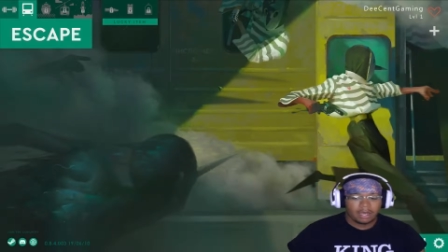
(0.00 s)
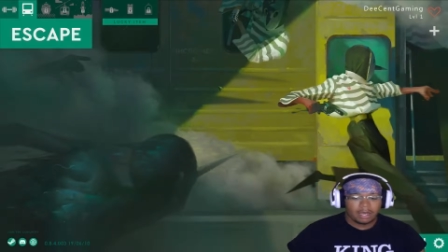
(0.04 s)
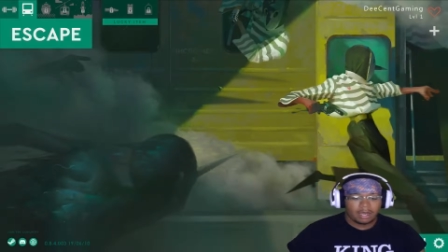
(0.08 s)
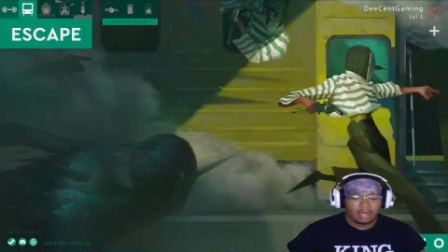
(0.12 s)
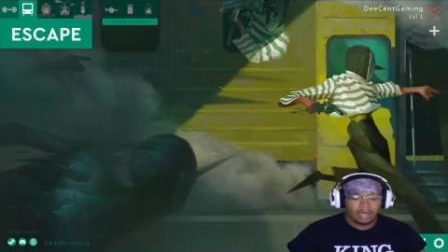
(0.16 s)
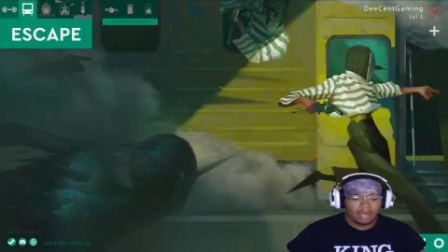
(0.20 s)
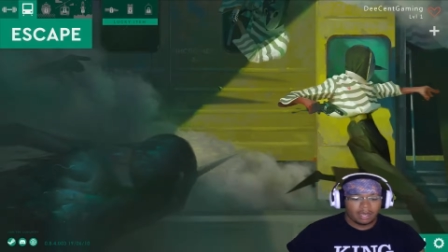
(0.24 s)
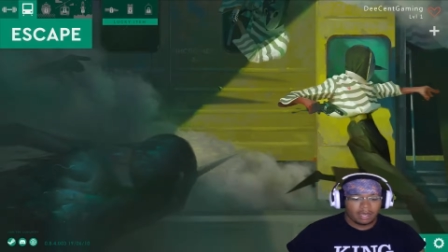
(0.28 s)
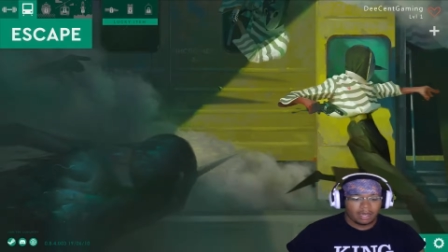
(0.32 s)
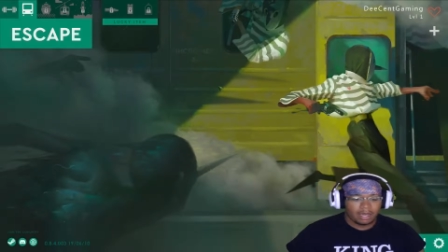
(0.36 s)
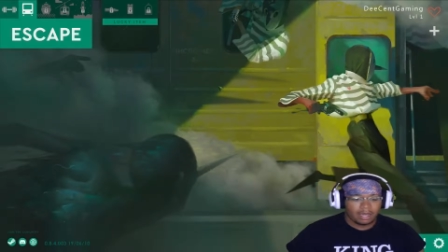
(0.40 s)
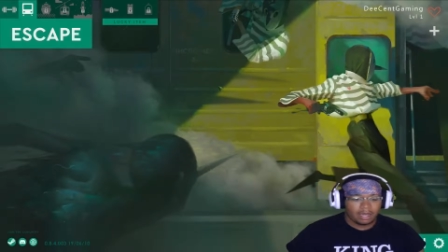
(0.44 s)

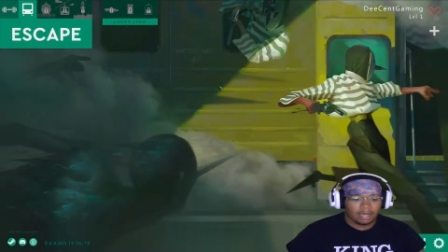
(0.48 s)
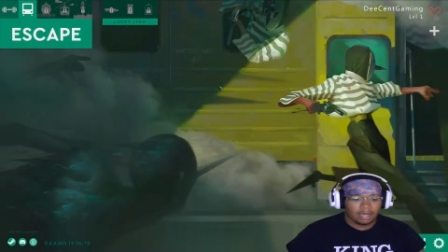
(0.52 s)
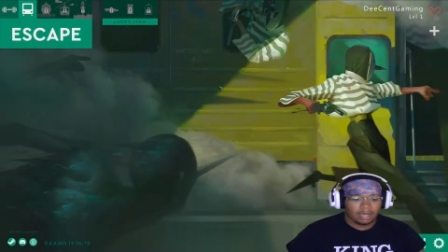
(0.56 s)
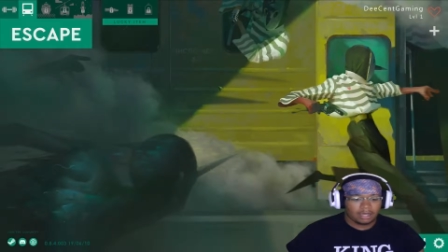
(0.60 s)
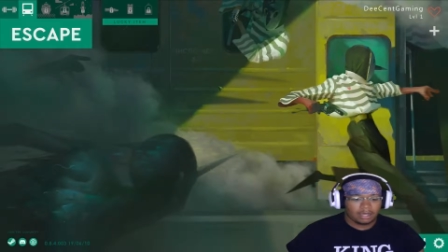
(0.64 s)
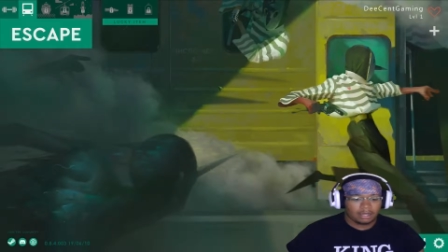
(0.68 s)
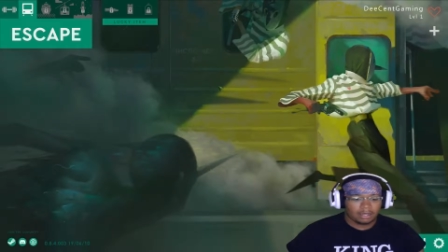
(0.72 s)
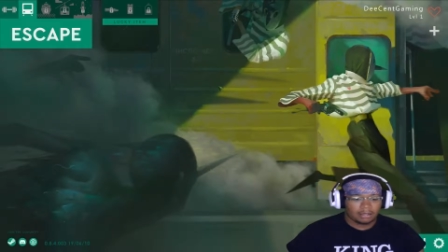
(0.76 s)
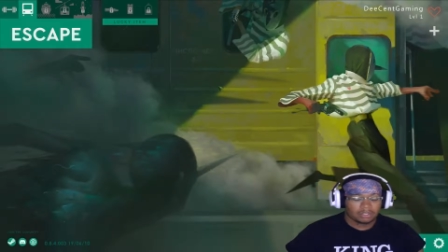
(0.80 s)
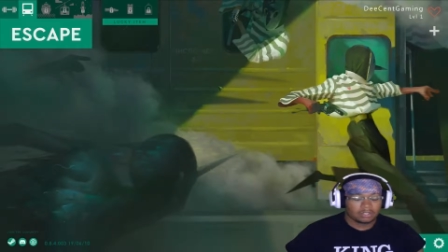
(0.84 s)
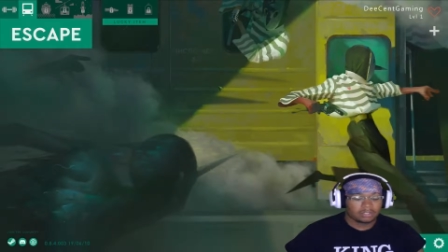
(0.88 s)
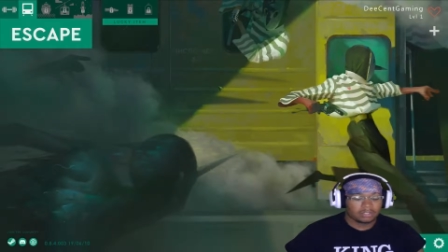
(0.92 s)

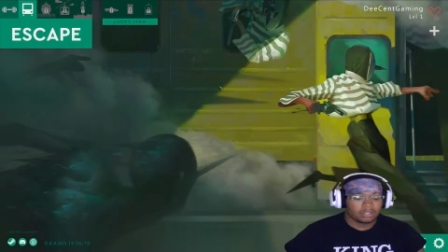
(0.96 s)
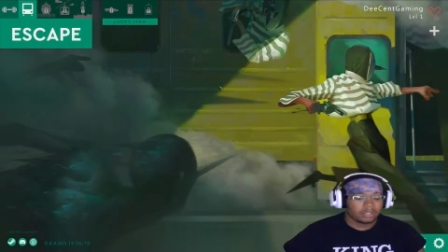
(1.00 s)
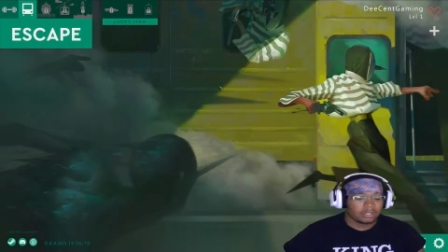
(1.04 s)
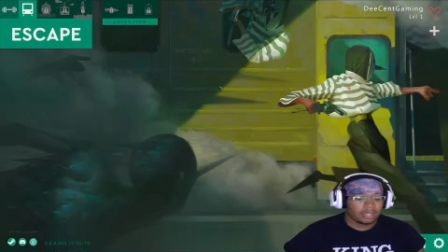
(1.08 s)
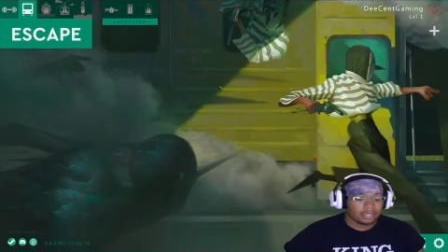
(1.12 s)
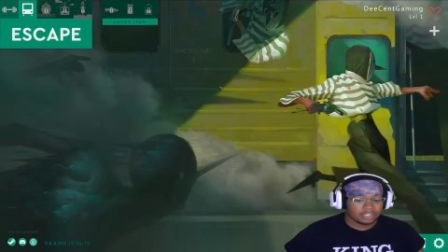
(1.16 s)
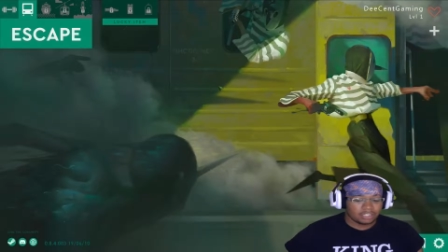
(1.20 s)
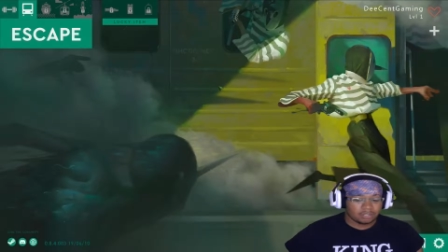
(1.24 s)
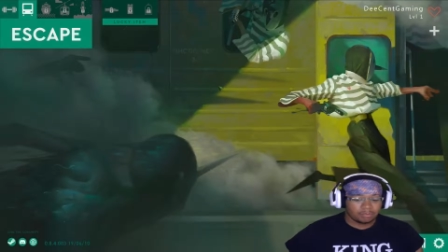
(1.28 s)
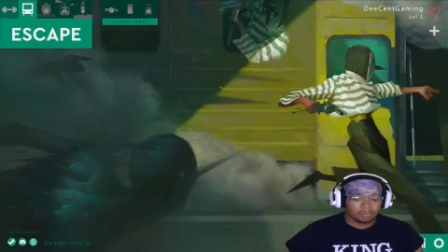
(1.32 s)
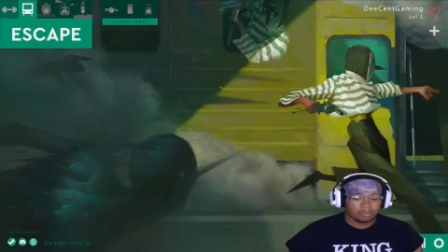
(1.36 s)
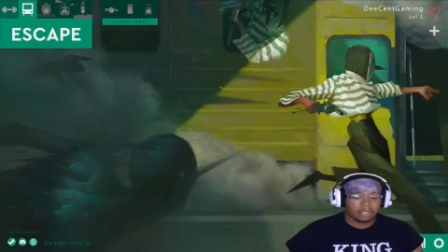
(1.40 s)
Uh, so yeah,
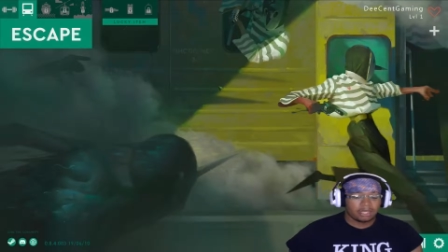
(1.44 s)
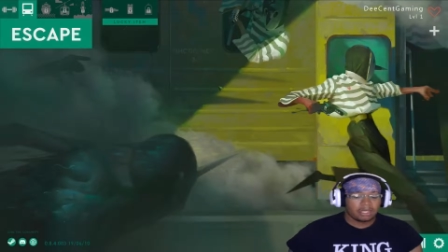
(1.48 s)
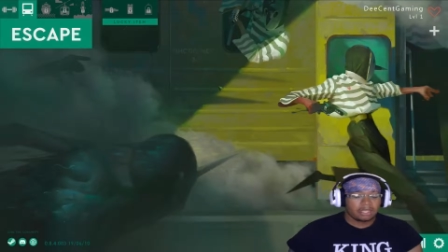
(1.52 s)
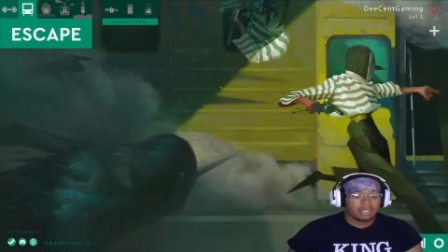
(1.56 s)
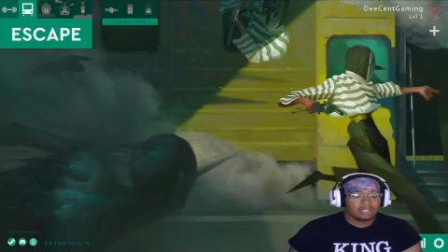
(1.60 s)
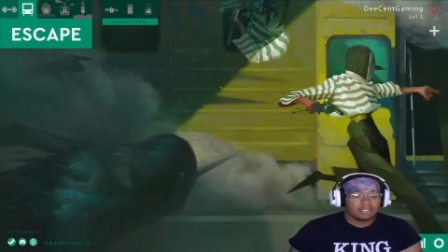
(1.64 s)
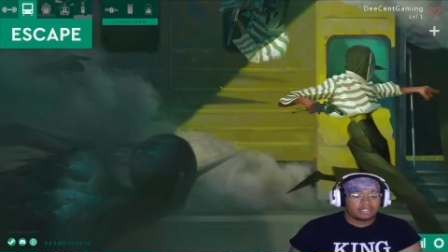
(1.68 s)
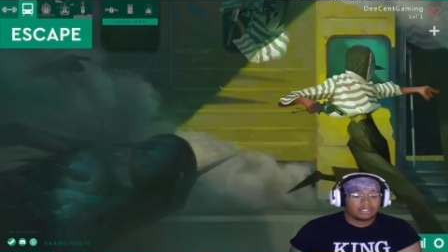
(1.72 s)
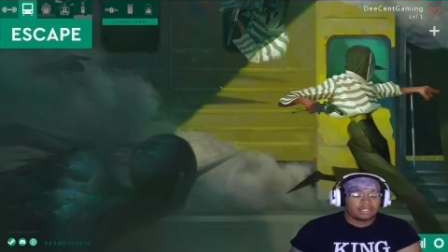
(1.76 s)
she played it.